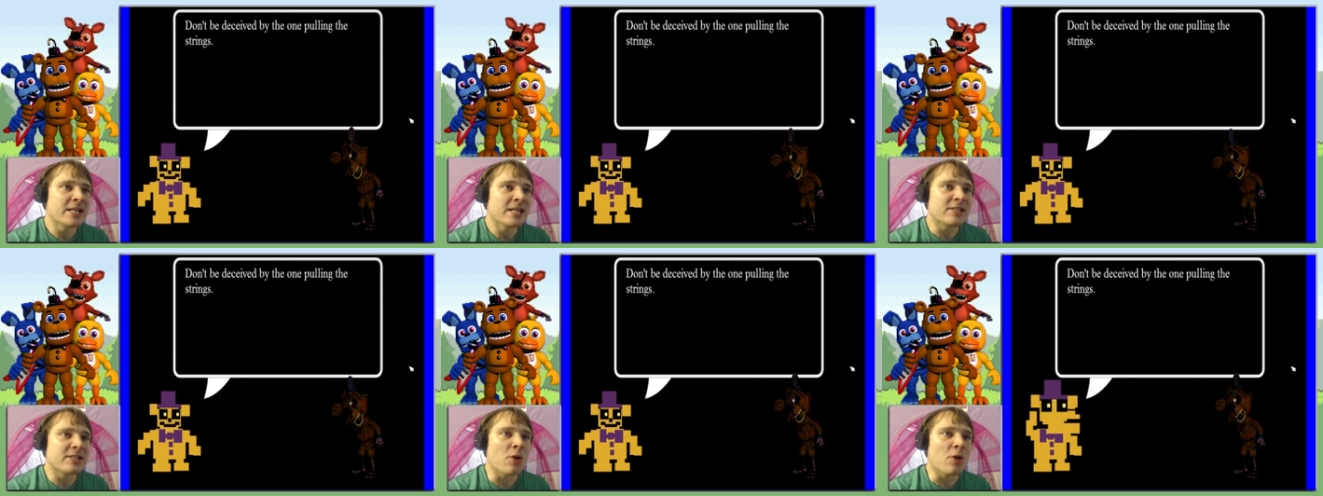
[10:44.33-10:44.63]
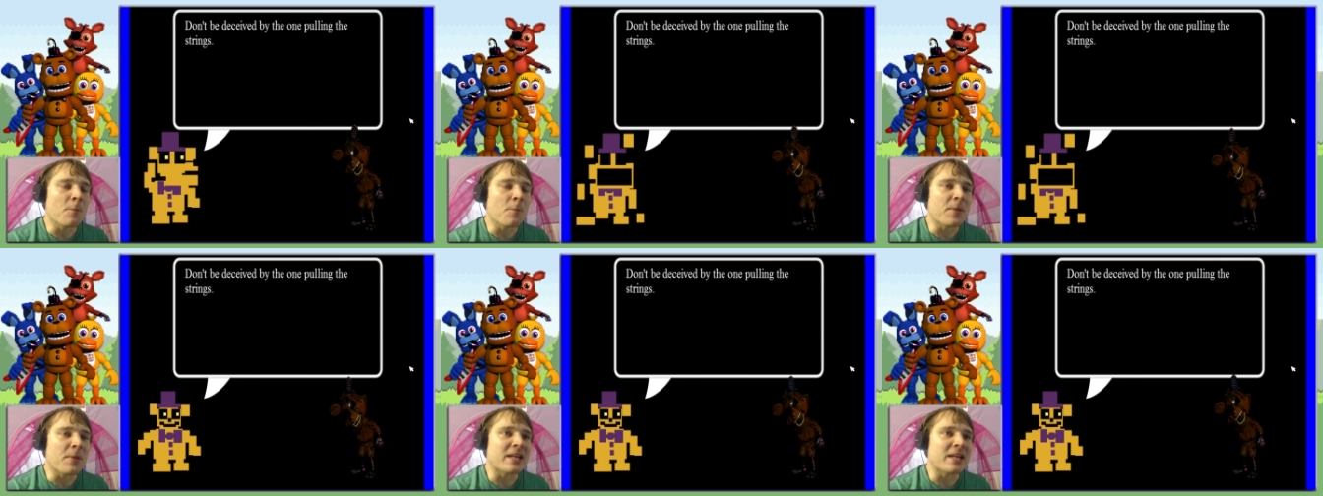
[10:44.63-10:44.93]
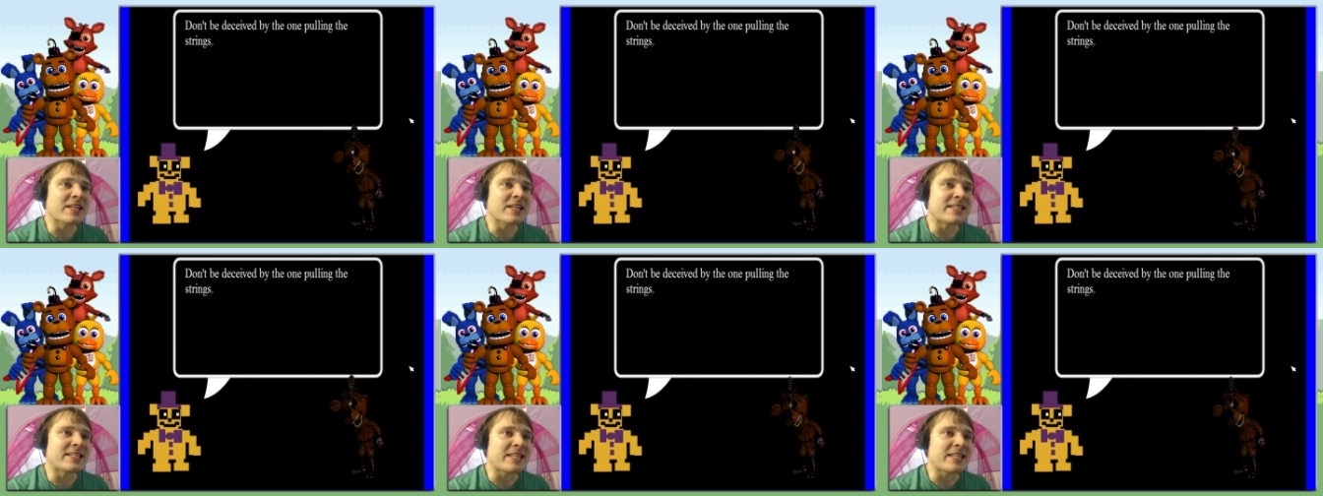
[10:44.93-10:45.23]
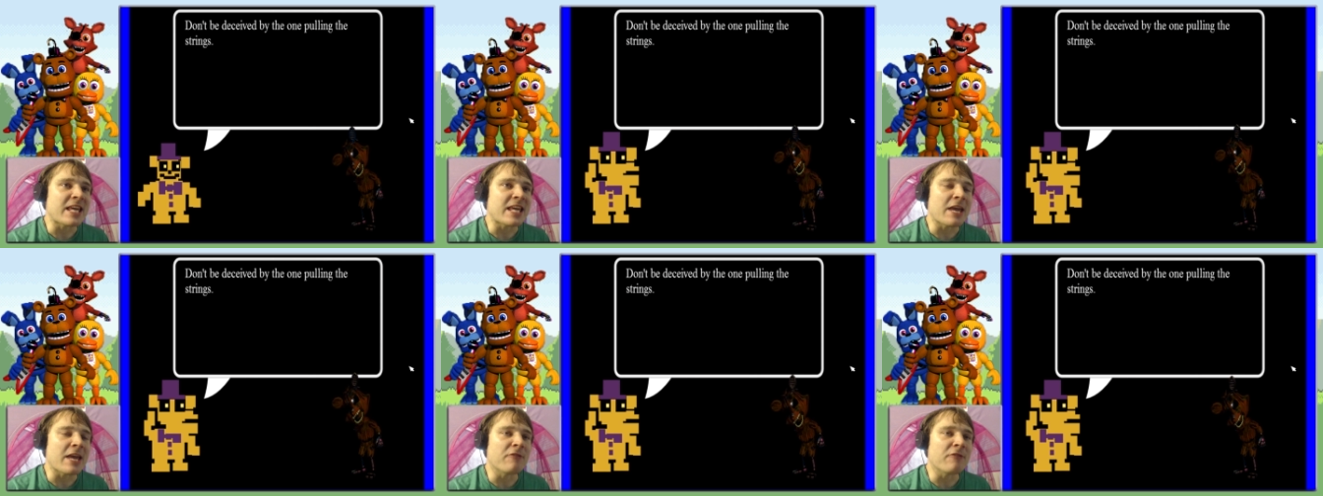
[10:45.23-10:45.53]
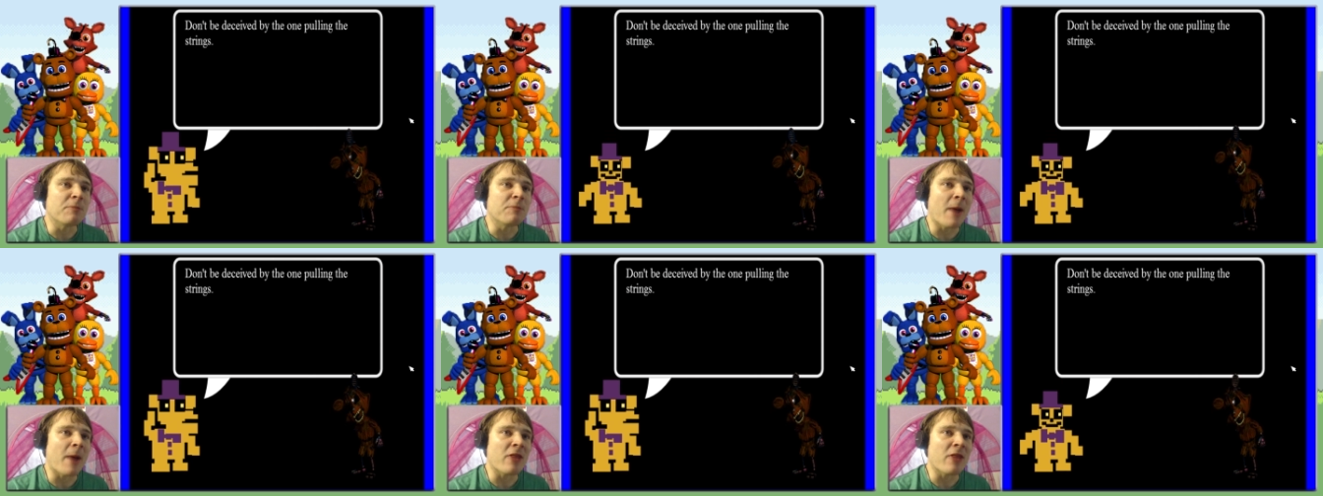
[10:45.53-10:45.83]
Don't be
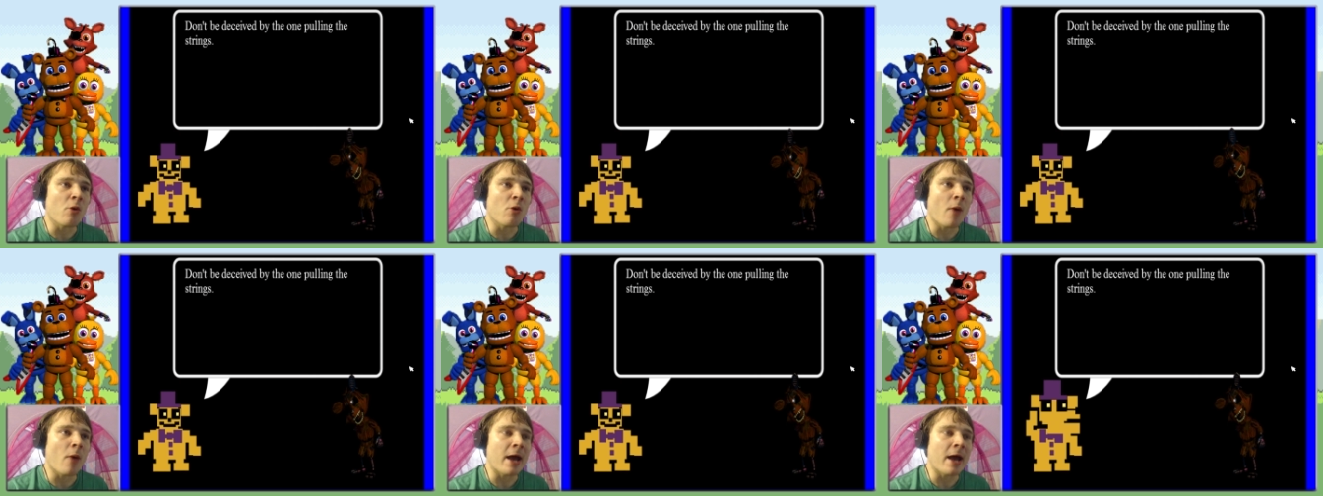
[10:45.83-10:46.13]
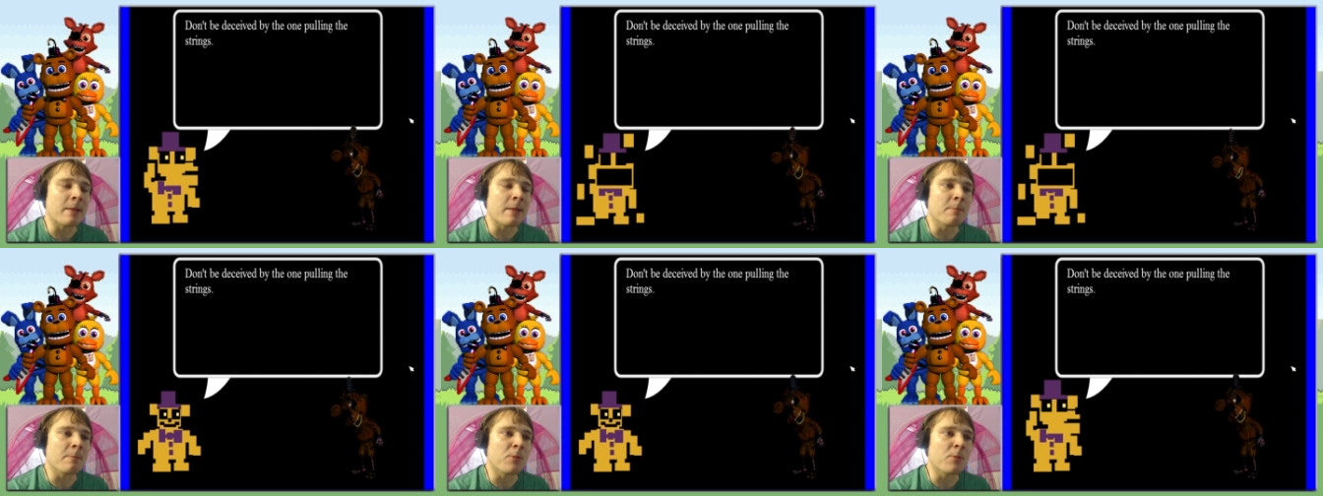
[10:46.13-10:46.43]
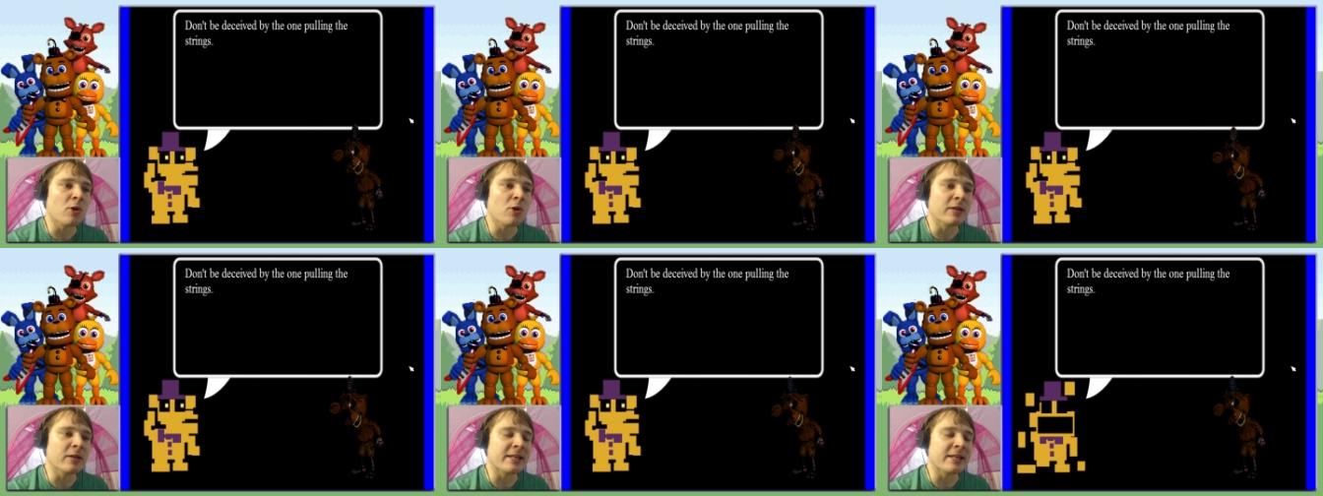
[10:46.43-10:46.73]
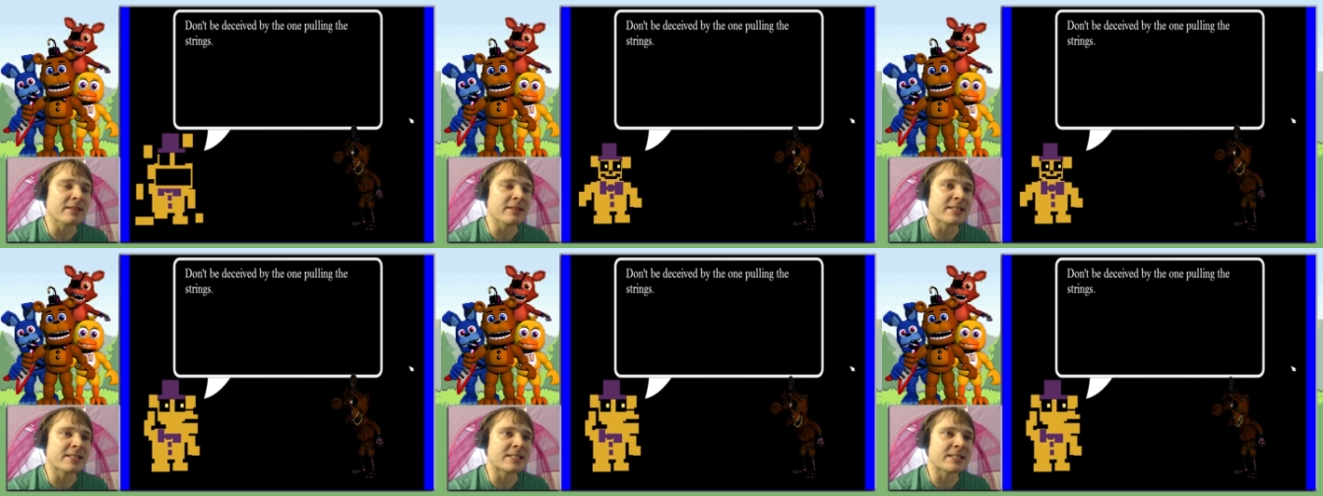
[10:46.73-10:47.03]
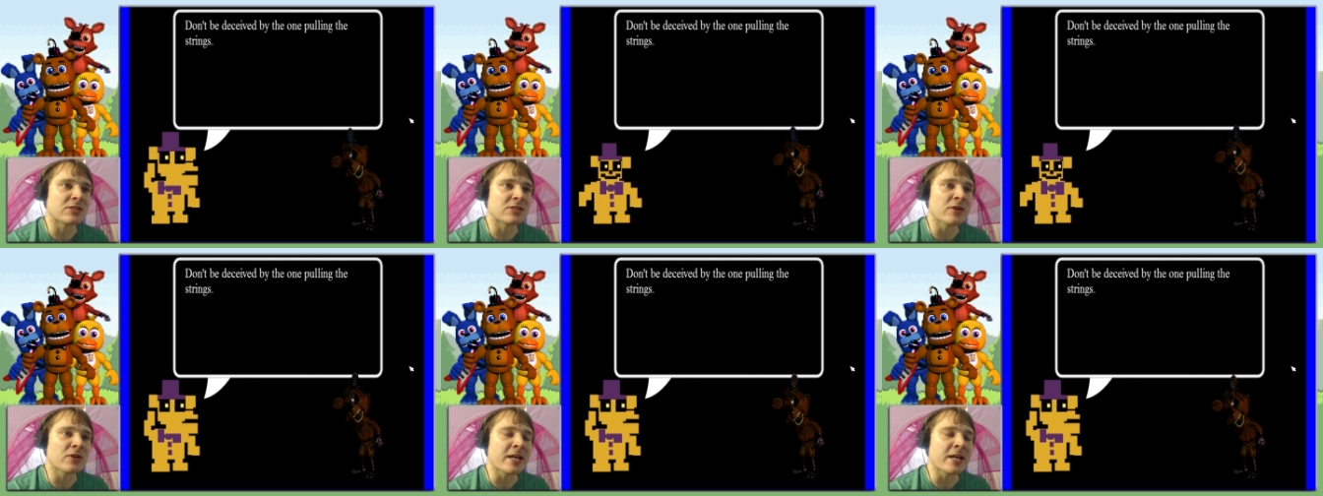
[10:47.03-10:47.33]
deceived by the one pulling the
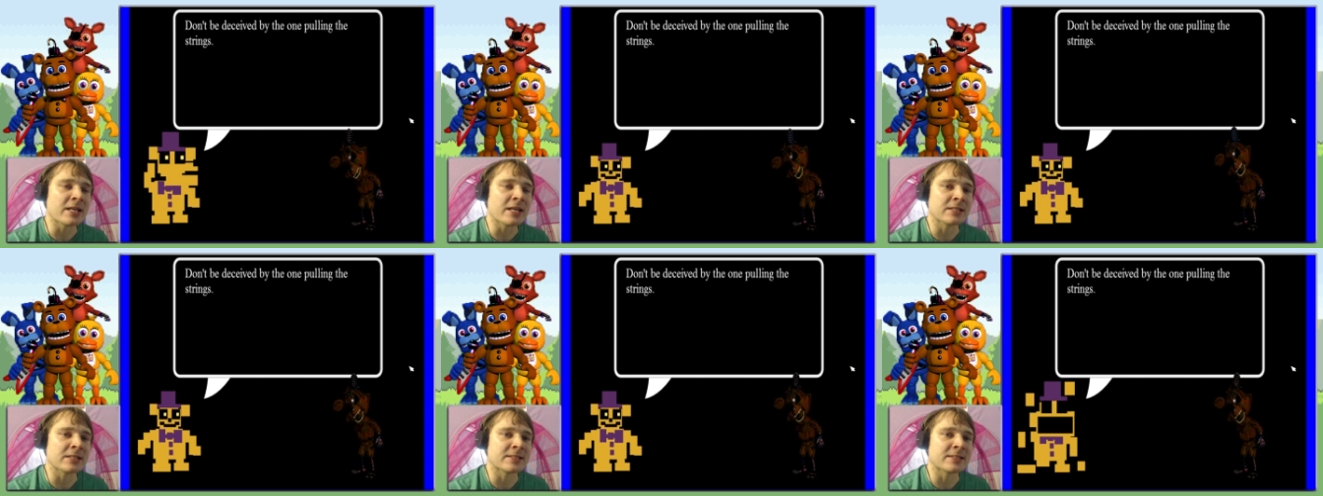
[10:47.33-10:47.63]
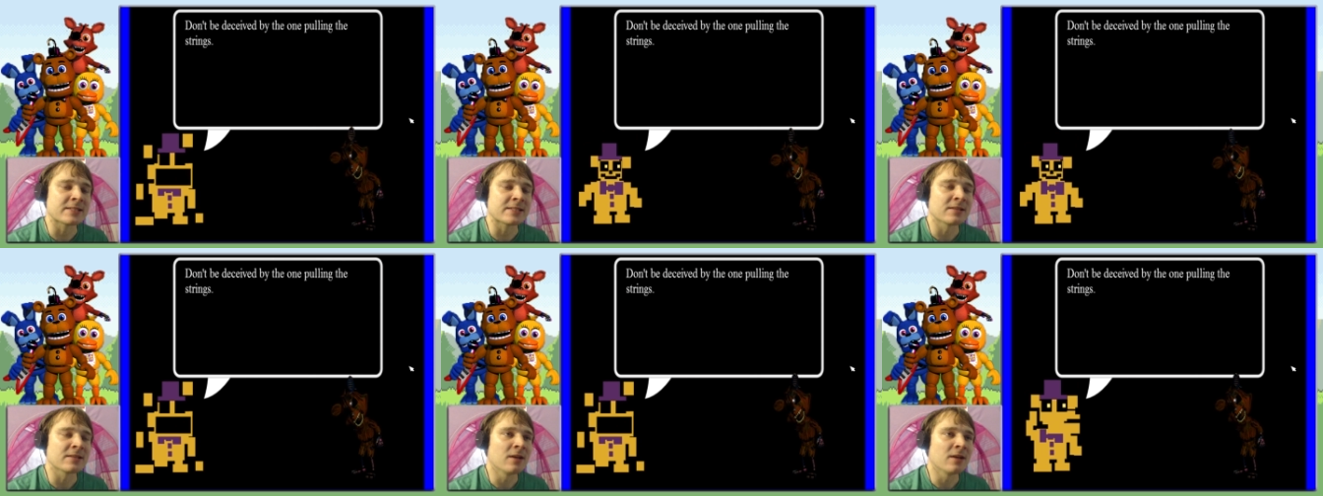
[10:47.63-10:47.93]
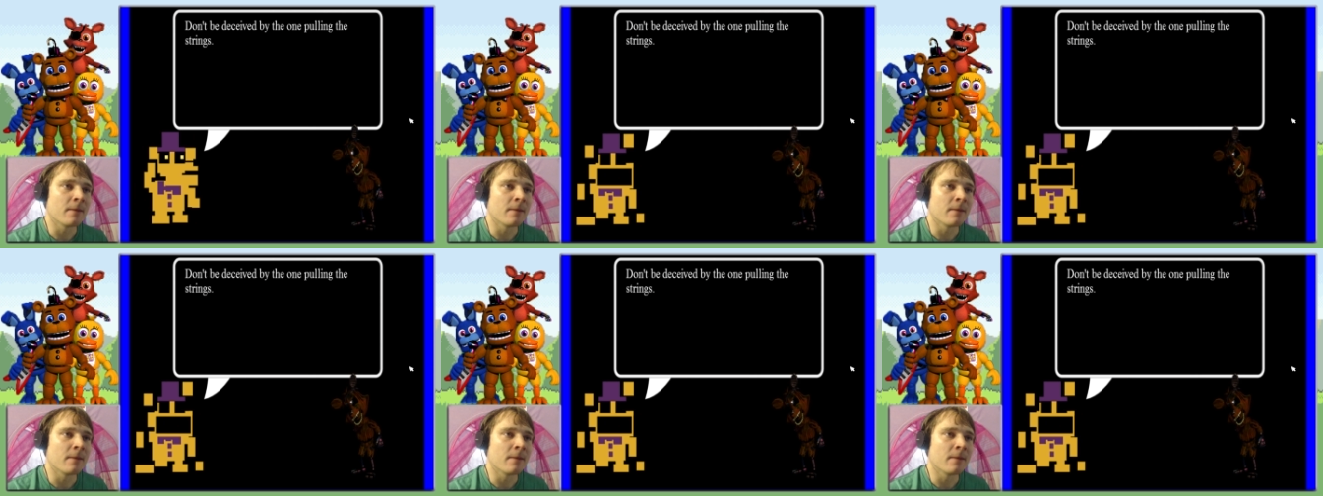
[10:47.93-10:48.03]
strings.